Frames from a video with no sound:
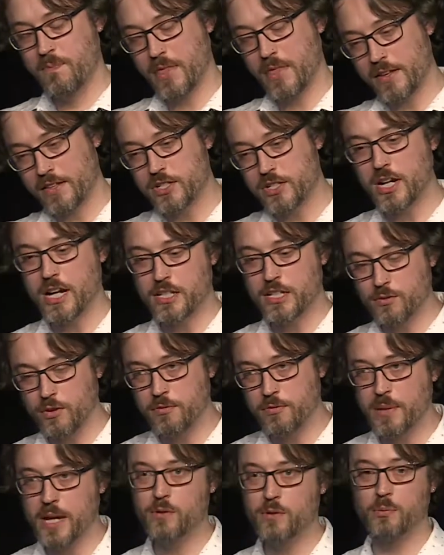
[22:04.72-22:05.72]
the change that
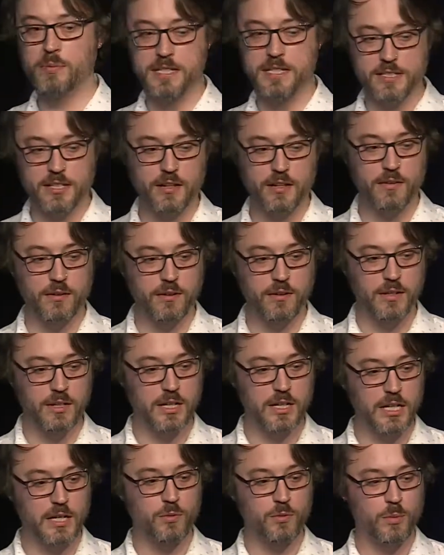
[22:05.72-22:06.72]
we've made
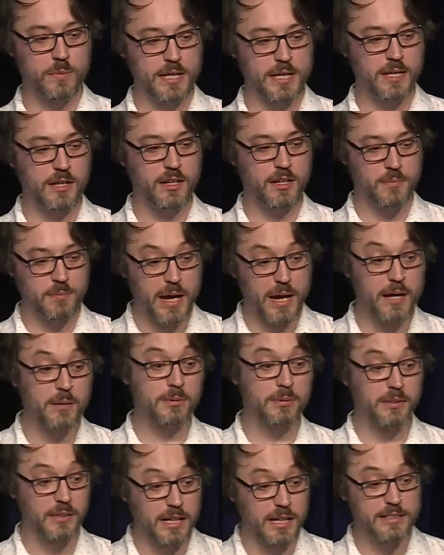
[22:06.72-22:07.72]
will be
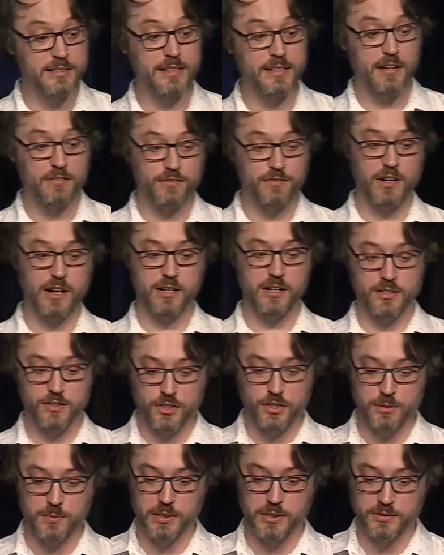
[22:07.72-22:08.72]
compatible and safe for our
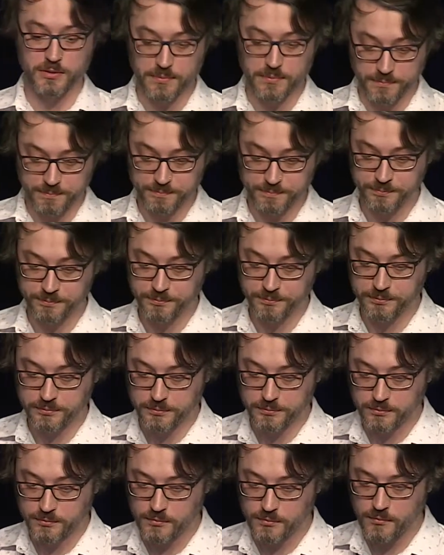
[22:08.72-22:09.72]
consumers.
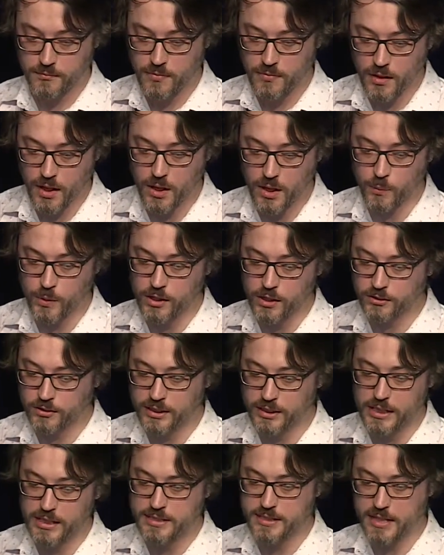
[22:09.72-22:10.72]
We
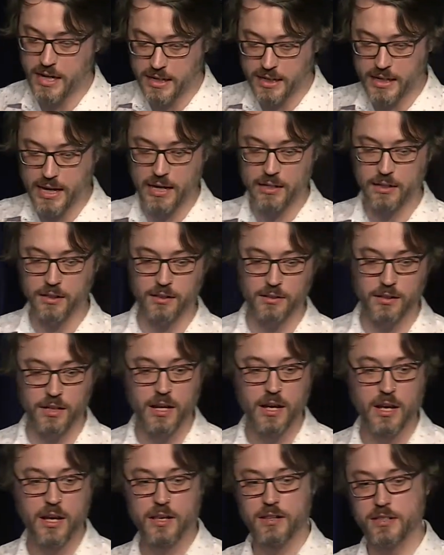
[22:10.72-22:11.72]
also need a data catalogue.
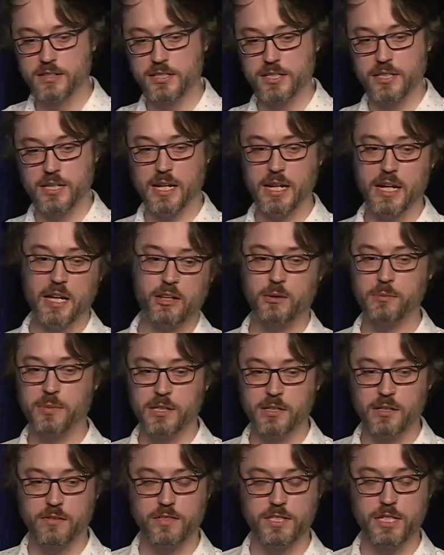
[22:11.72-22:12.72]
This is a key
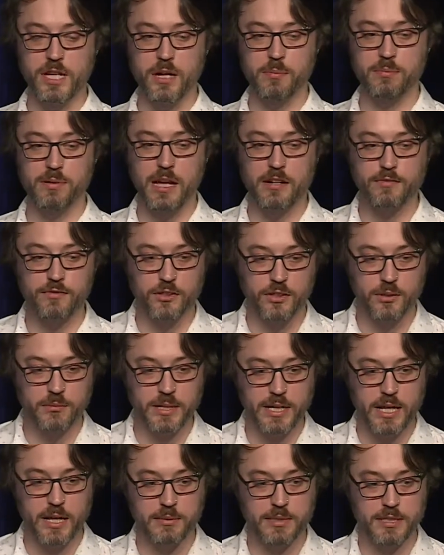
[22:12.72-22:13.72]
element of a data platform,
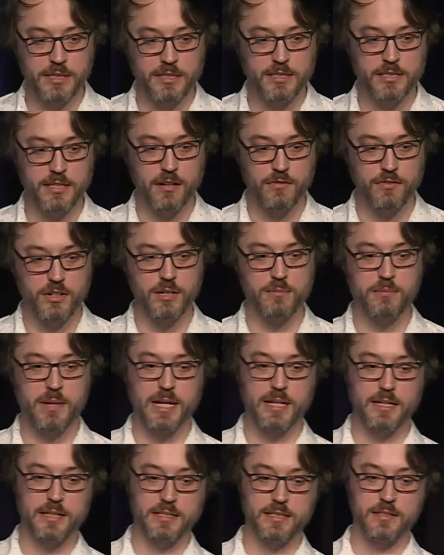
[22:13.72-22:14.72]
enabling discovery and
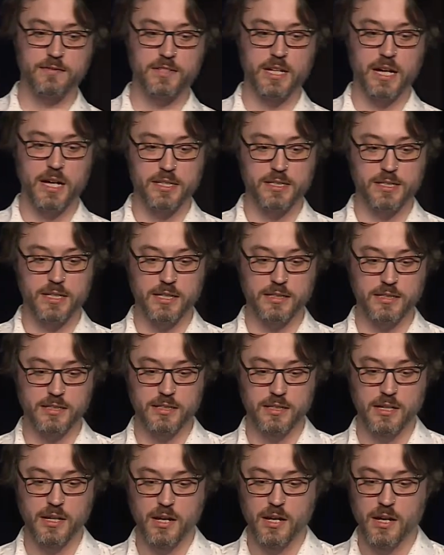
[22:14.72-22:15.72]
maintenance of data
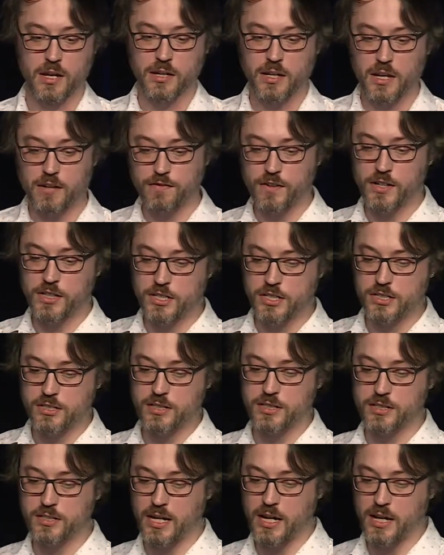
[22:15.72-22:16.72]
sets. Key functions
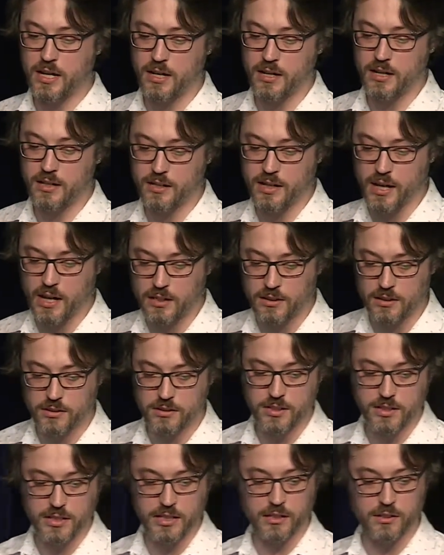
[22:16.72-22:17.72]
of the data
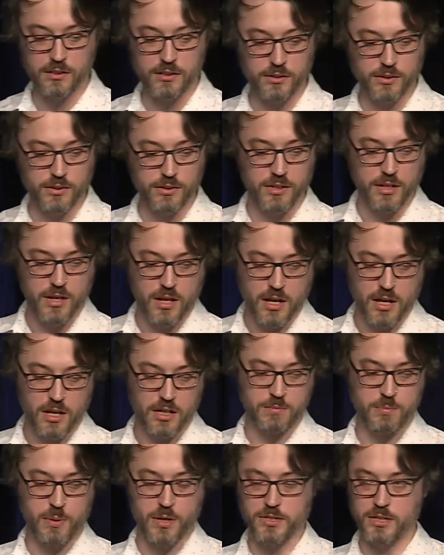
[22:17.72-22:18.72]
catalogue can include
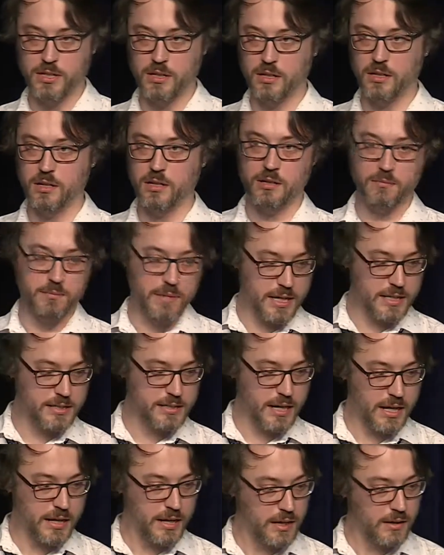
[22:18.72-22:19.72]
exposing
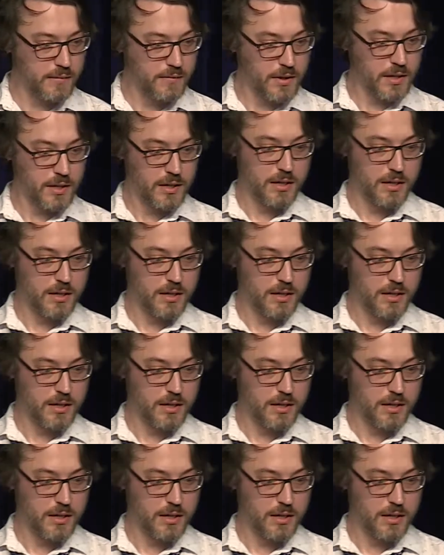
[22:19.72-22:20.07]
metadata,